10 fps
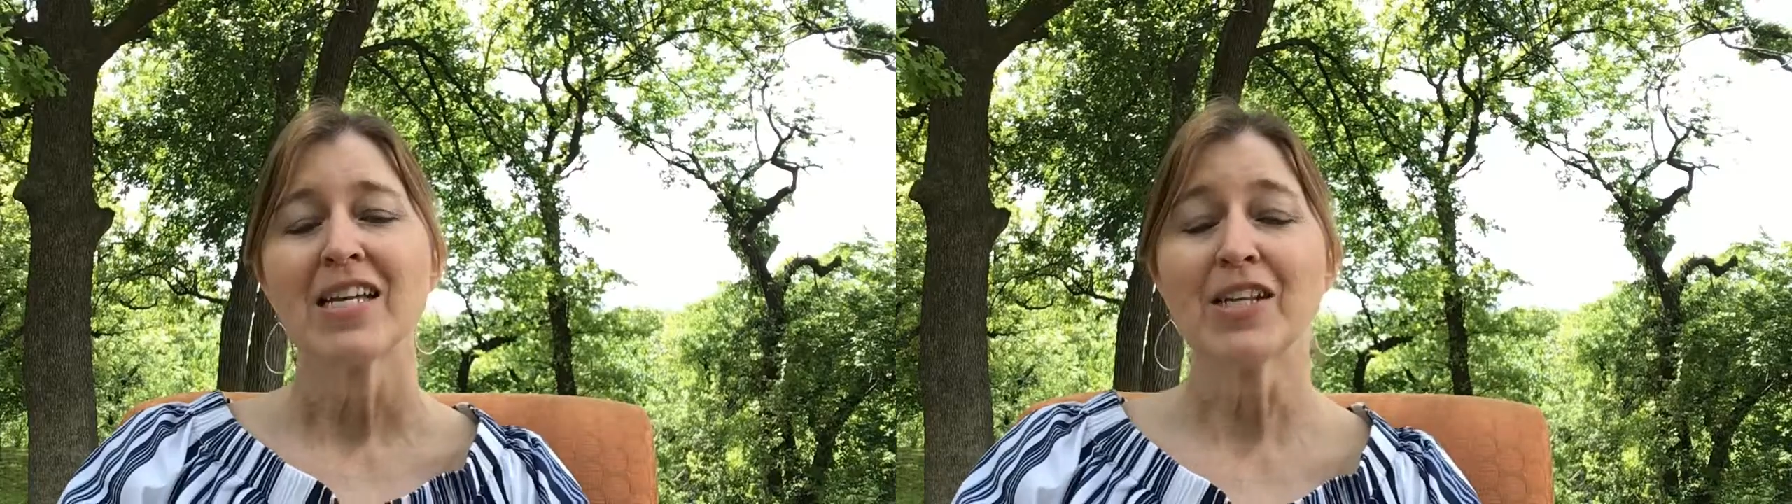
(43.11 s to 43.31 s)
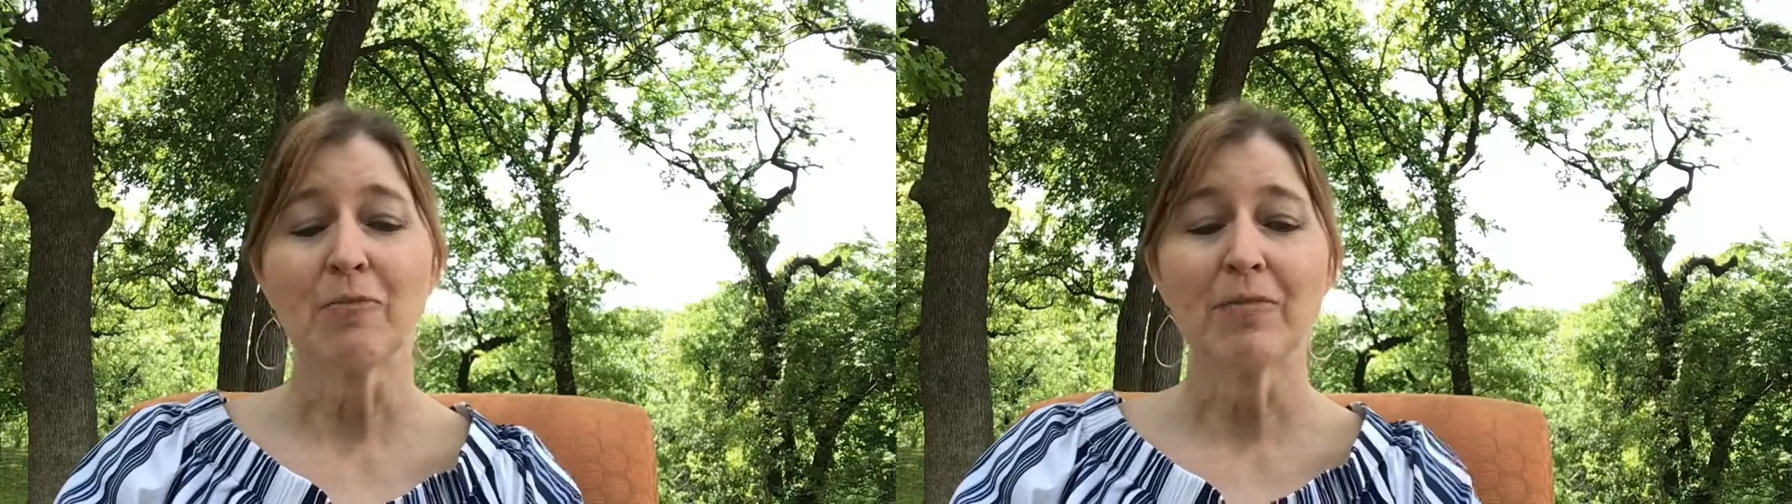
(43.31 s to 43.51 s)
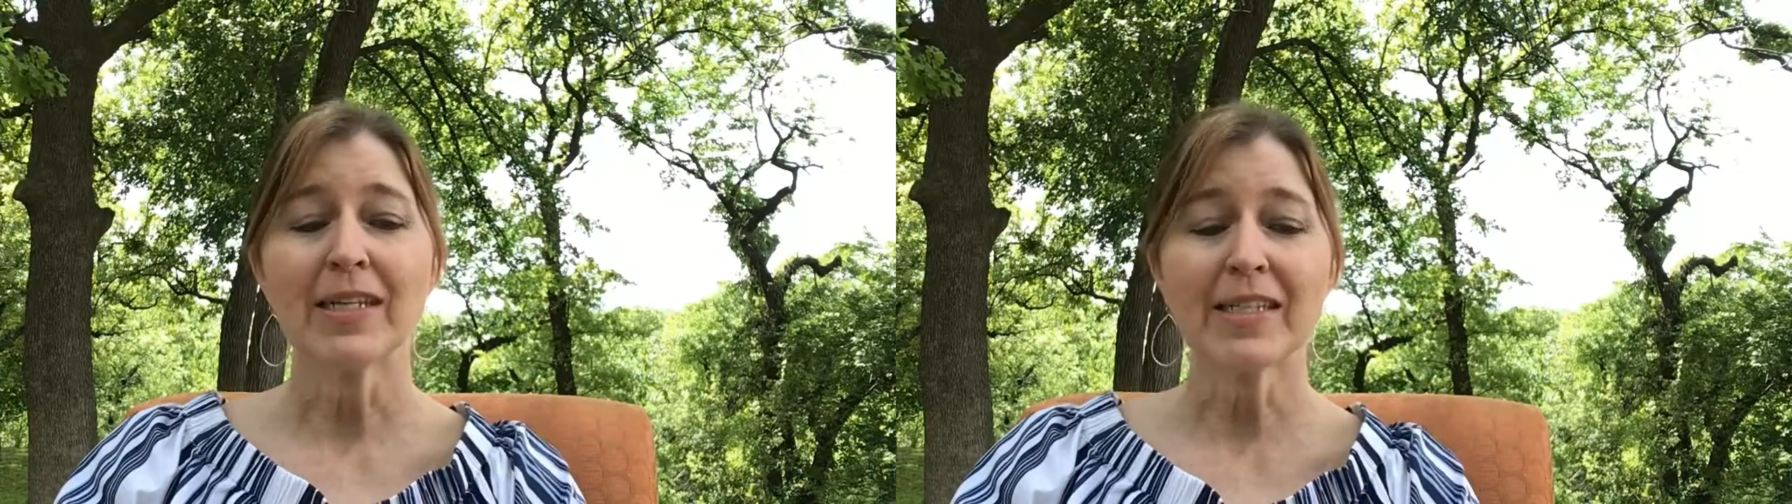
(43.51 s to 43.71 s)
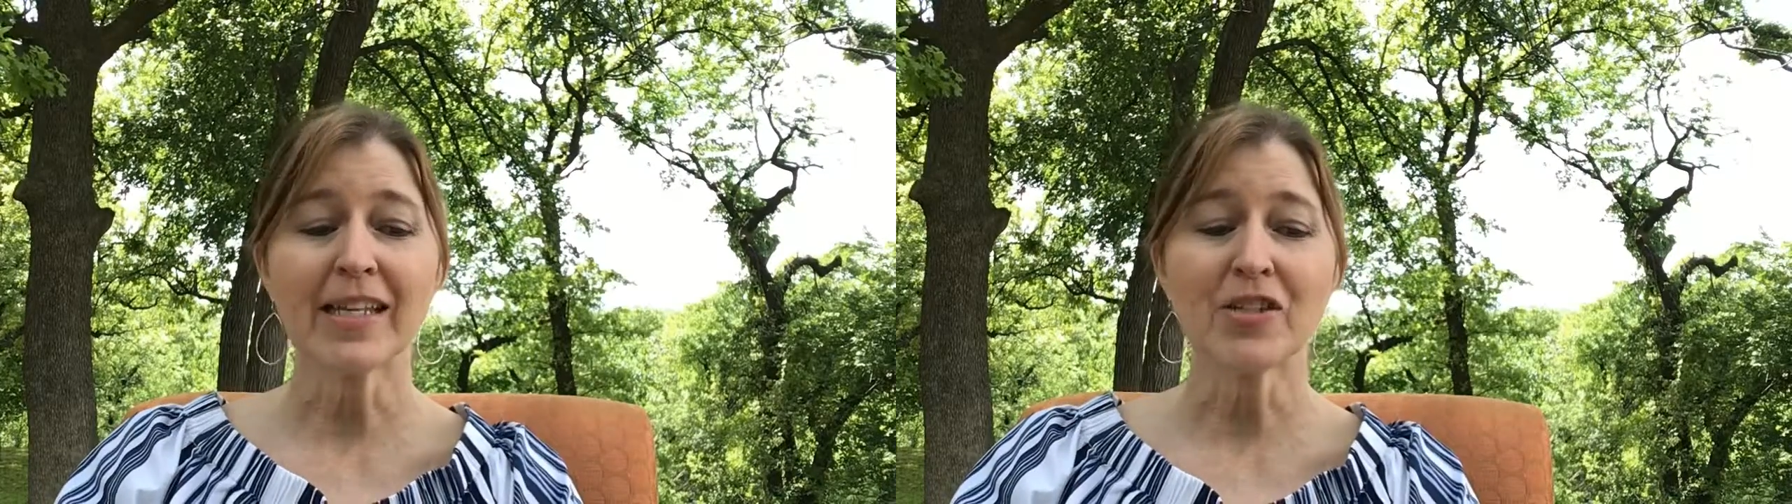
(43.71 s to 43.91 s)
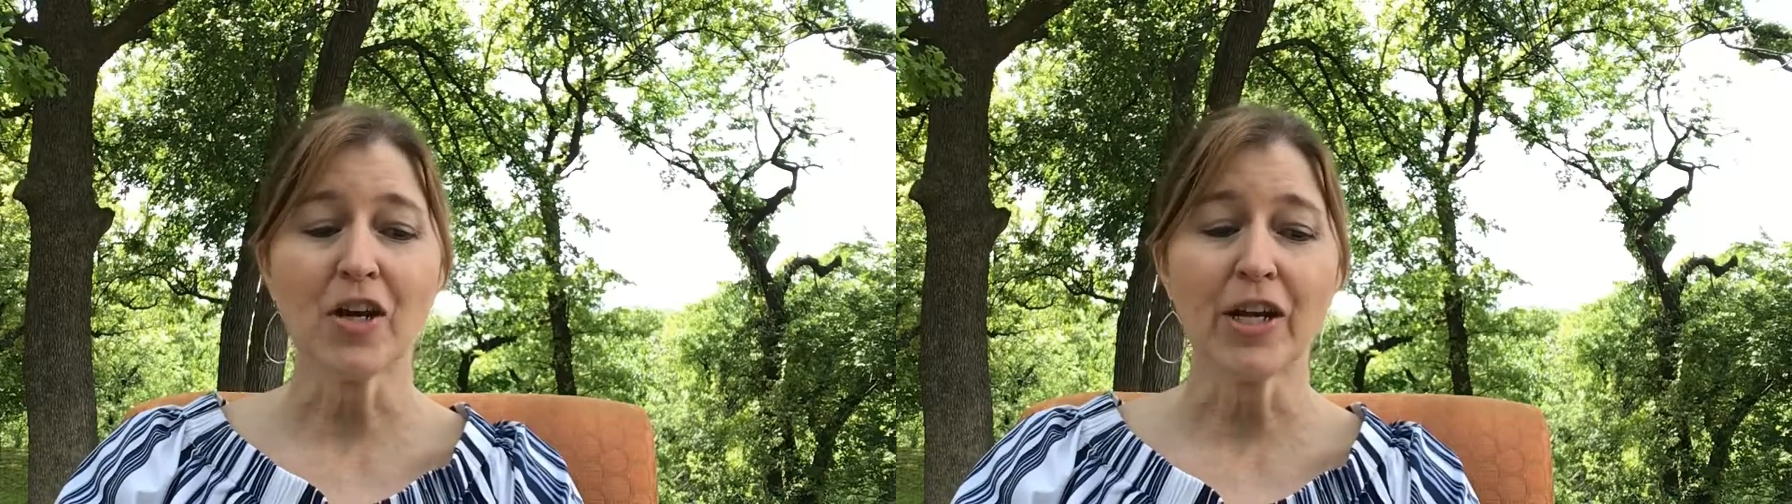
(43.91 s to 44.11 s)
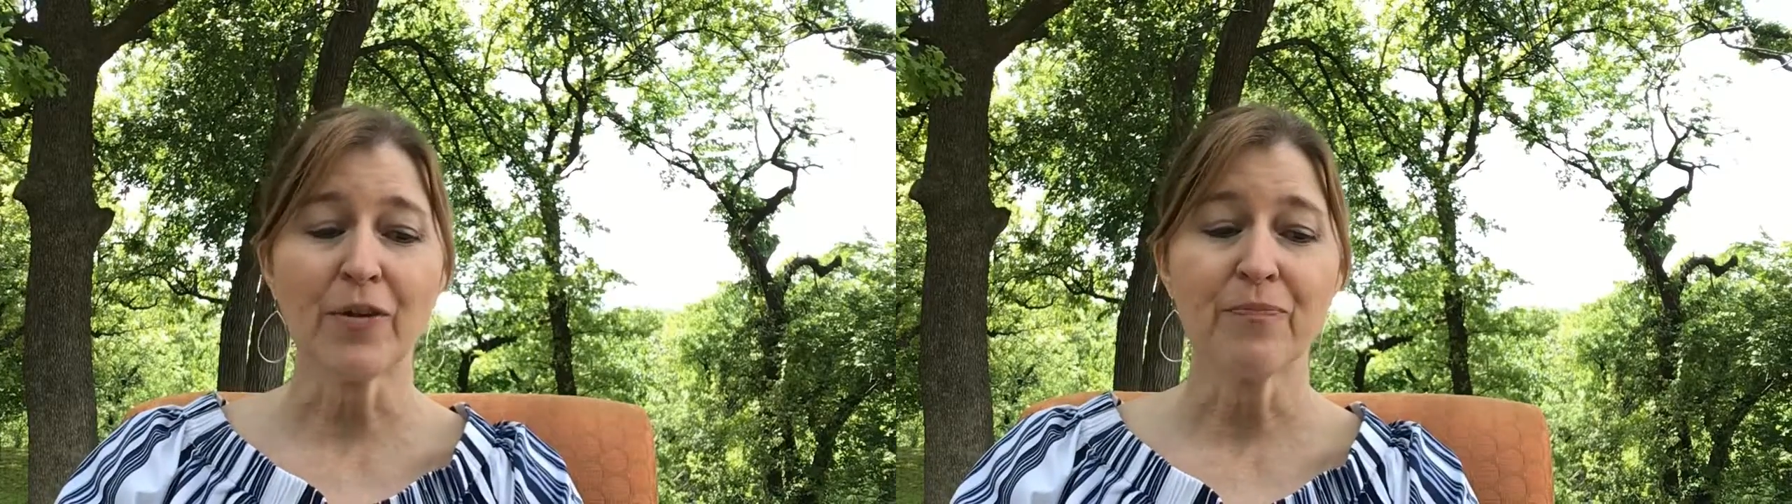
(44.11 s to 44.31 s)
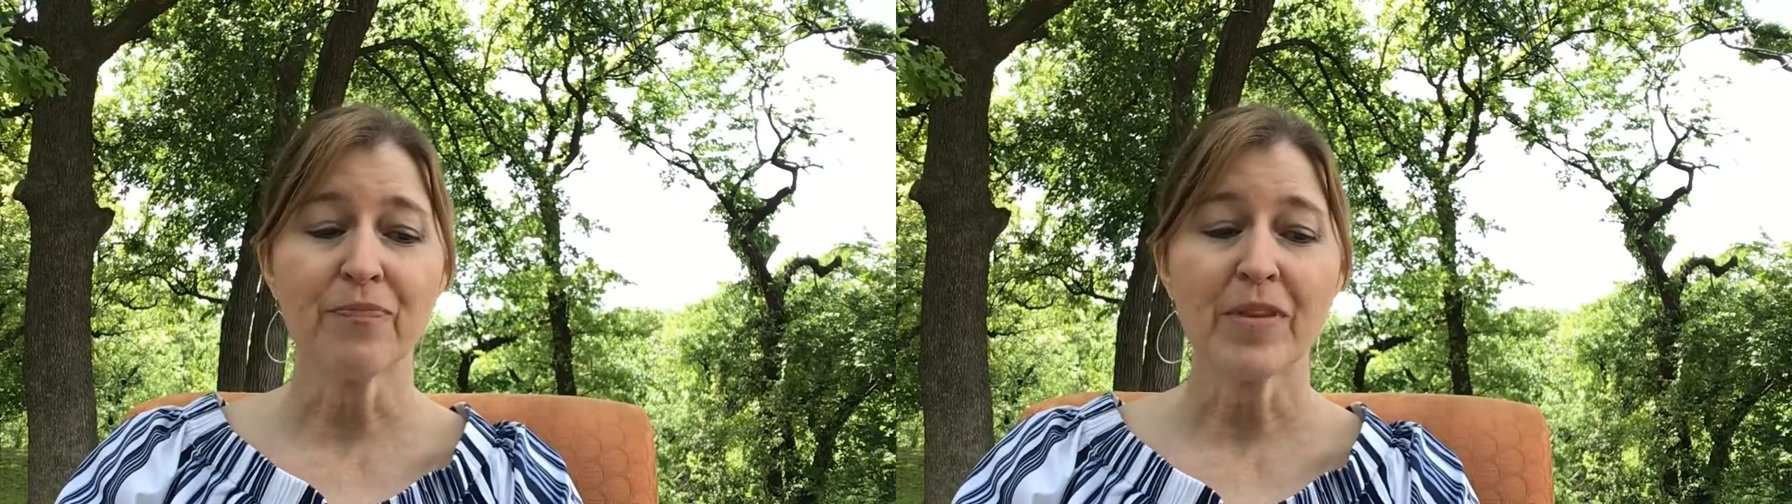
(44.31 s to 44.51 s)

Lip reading: So let's get started.